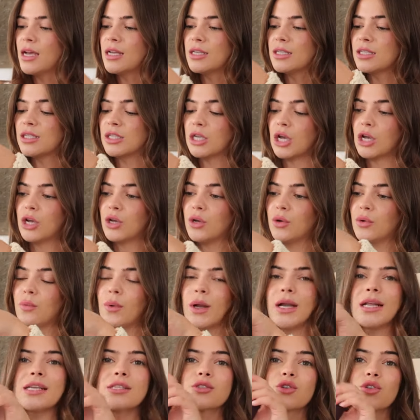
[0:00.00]
So
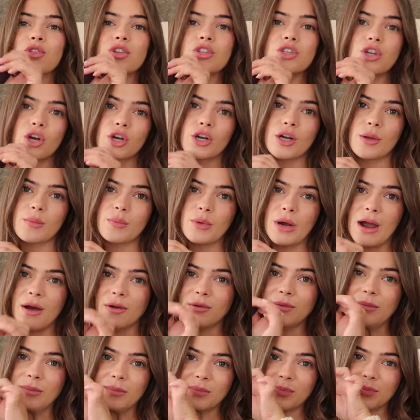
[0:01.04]
when I saw the chocolate
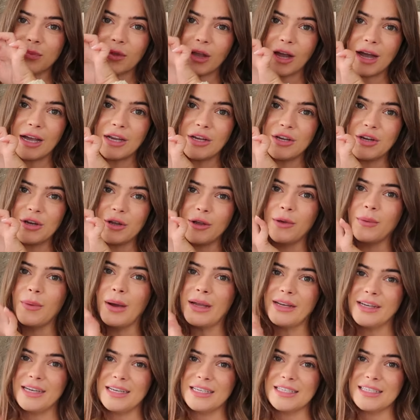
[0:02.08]
brown, I knew
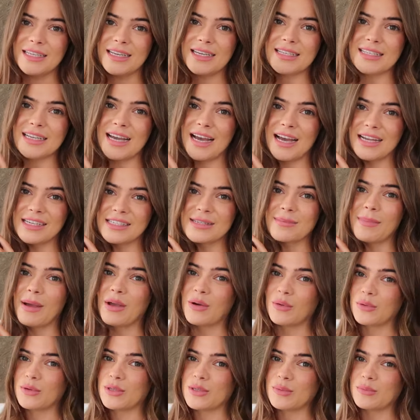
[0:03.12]
I needed it to add to my
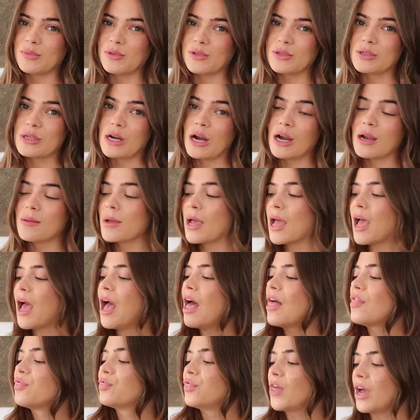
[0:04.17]
autumn wardrobe.
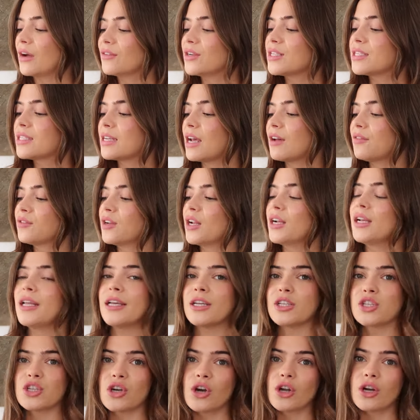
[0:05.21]
There is definitely
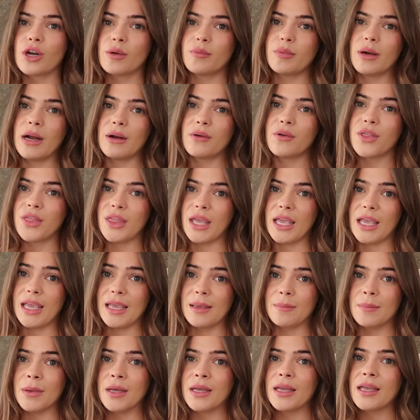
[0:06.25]
a chocolate brown
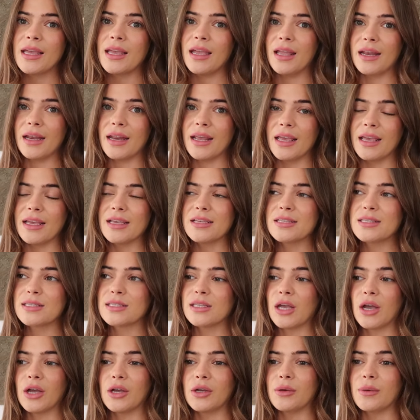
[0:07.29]
theme in here.
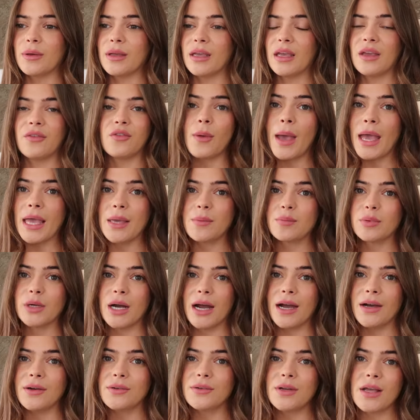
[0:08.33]
So if you hate
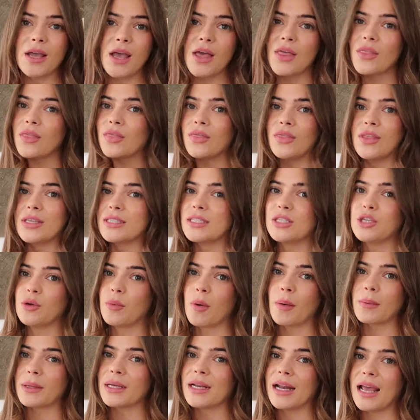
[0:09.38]
brown, you're
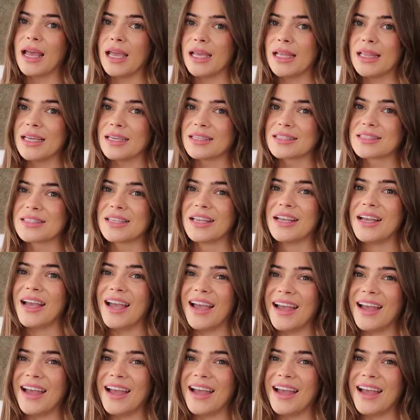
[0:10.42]
probably gonna hate this.